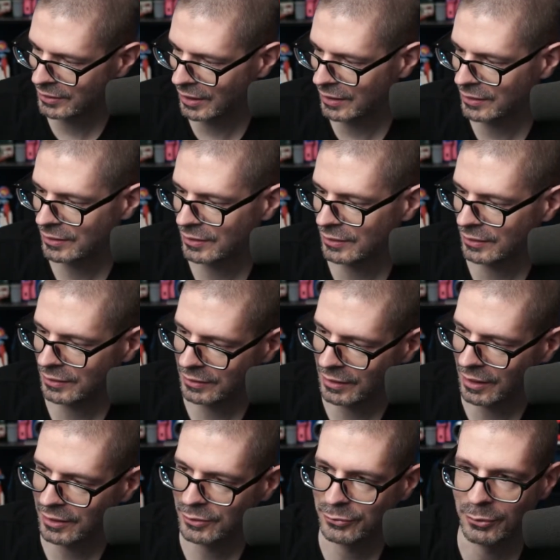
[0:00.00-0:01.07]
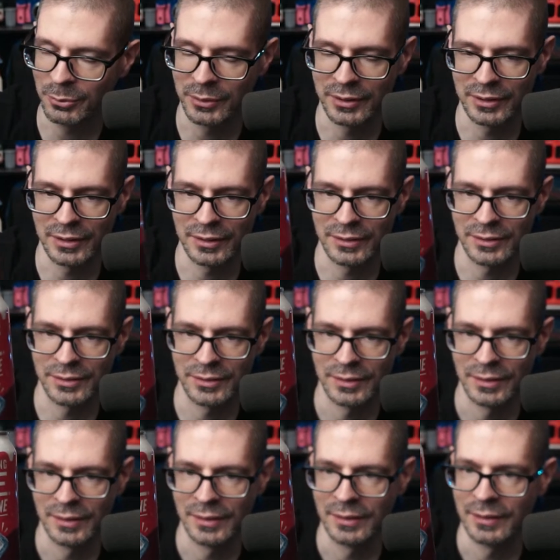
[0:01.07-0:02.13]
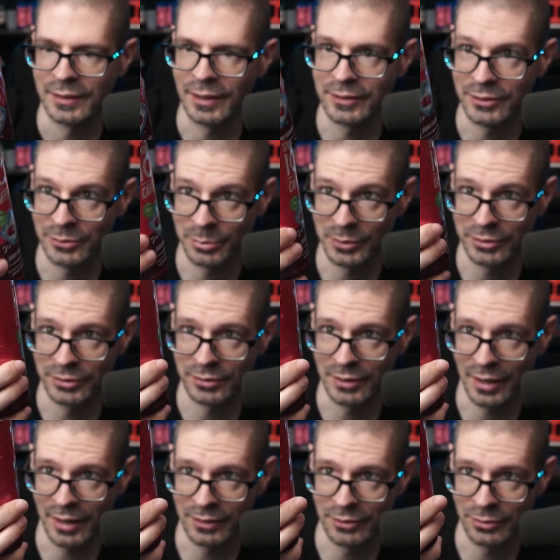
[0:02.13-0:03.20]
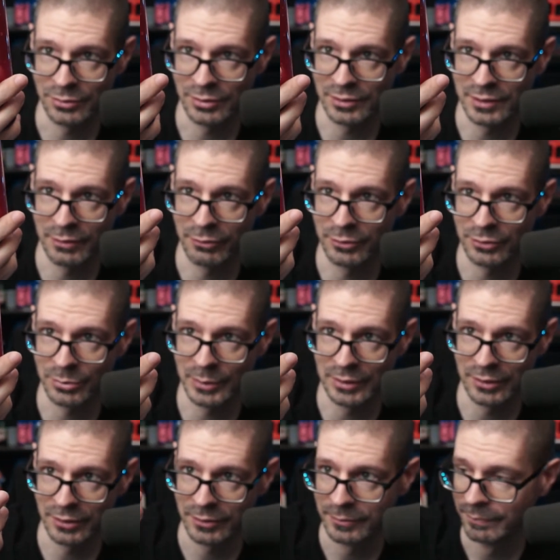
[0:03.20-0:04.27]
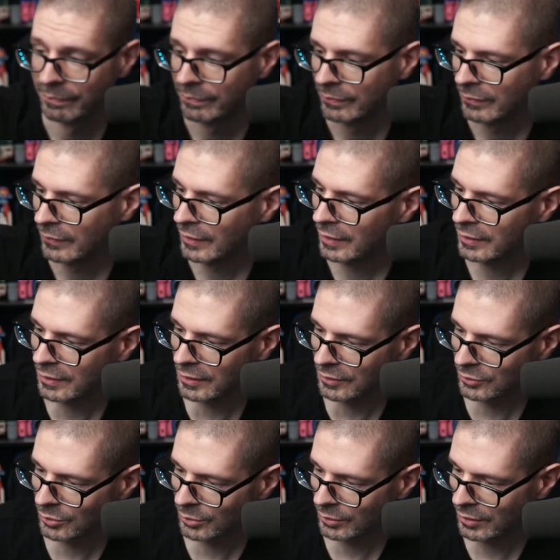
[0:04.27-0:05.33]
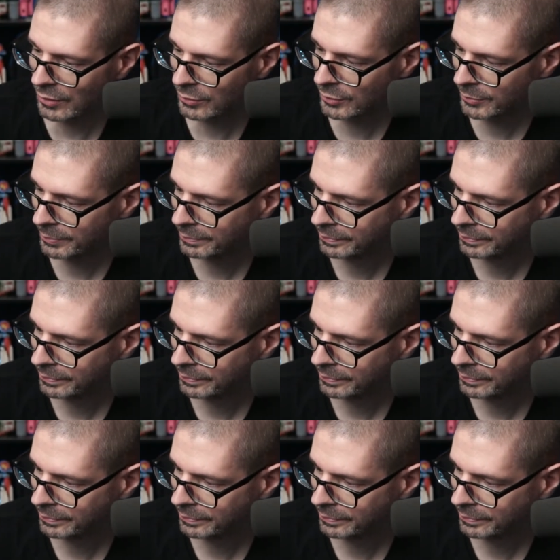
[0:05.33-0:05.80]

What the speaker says: taste nice for what it is. I just wish they had used a different sweetener than sucralose.